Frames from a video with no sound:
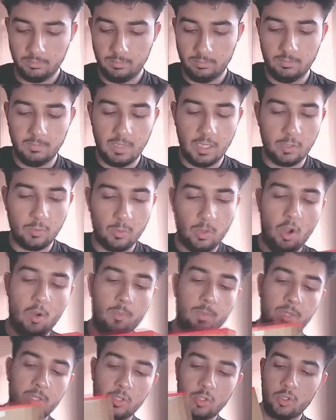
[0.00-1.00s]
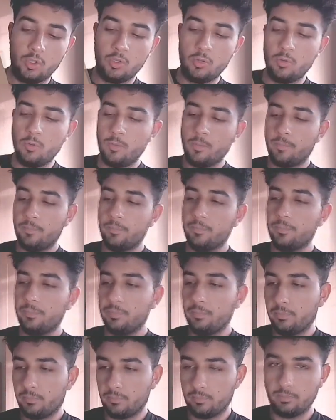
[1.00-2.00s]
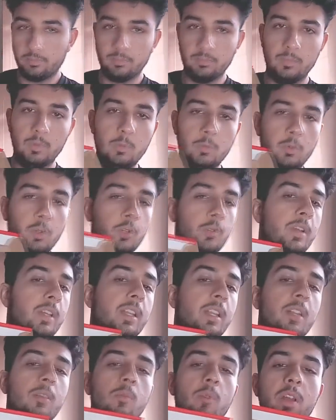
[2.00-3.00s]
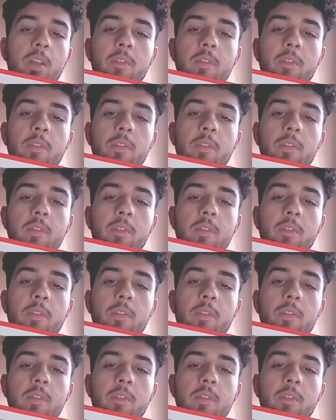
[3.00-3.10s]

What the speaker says: As we open the shoe, we're greeted with